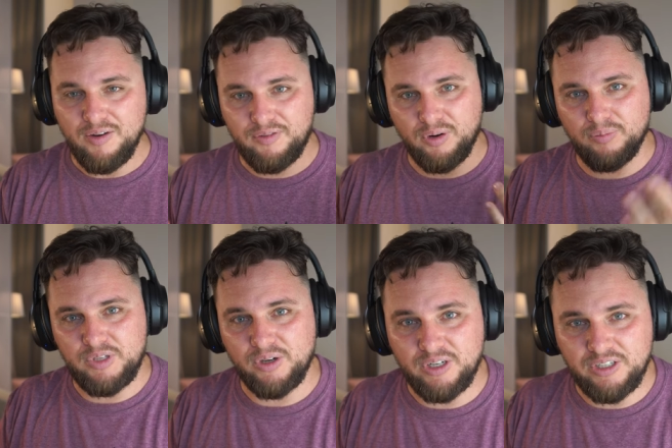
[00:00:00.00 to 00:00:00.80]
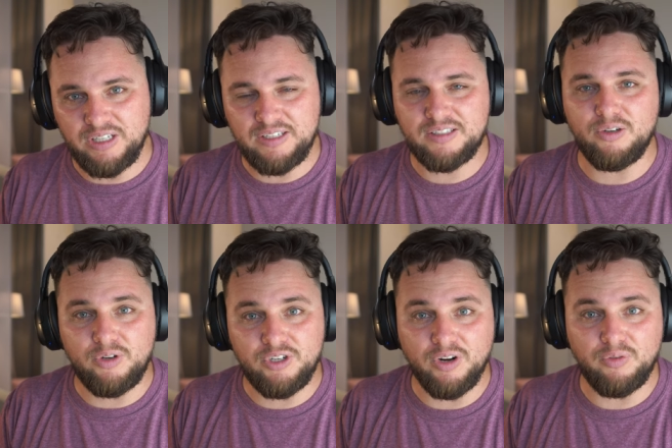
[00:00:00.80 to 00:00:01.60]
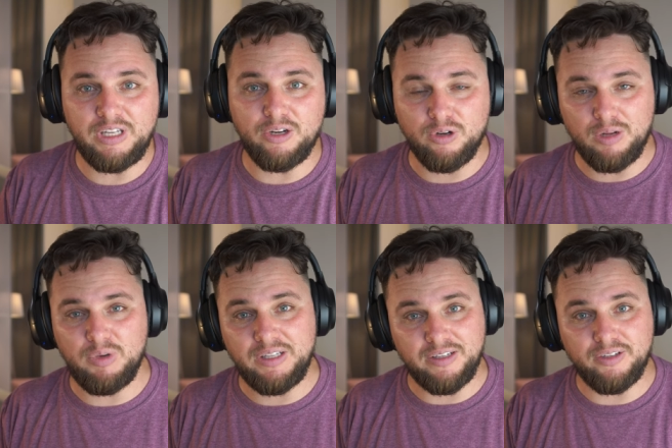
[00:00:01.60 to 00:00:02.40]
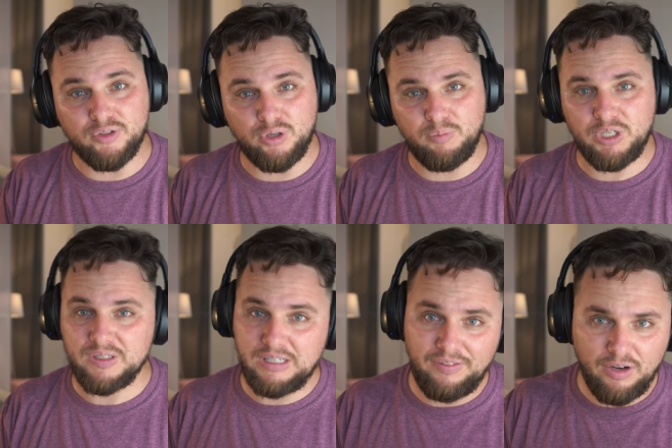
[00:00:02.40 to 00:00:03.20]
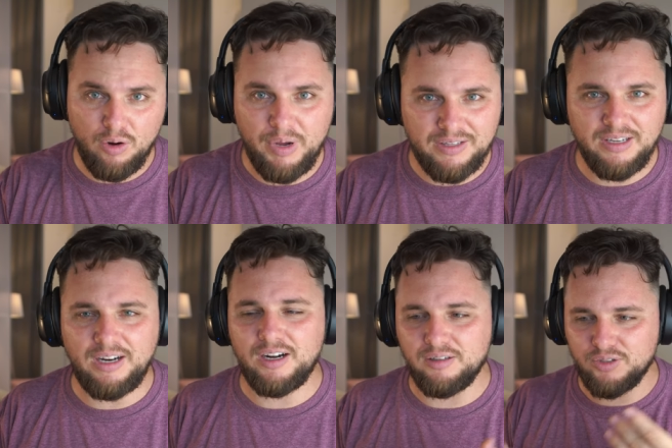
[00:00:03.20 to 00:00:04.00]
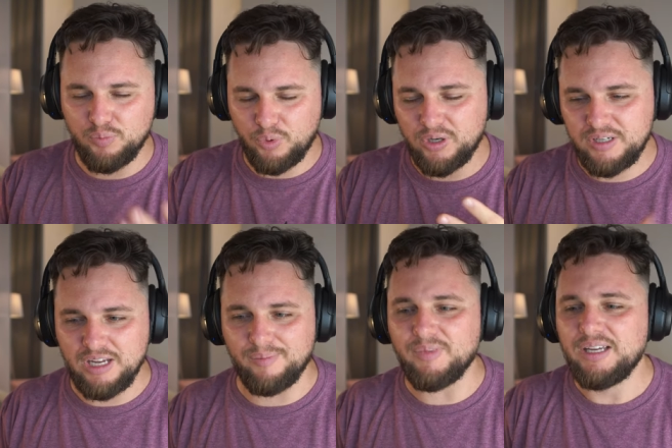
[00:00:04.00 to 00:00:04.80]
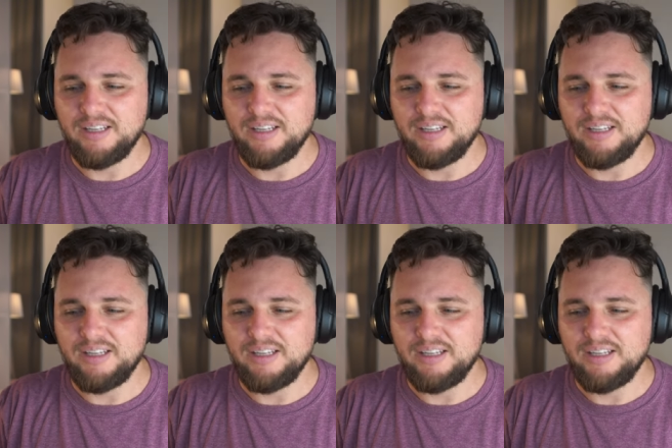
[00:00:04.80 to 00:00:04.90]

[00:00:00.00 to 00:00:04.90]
from the artist, the original video gonna be in the descriptions, leave a comment there, support them.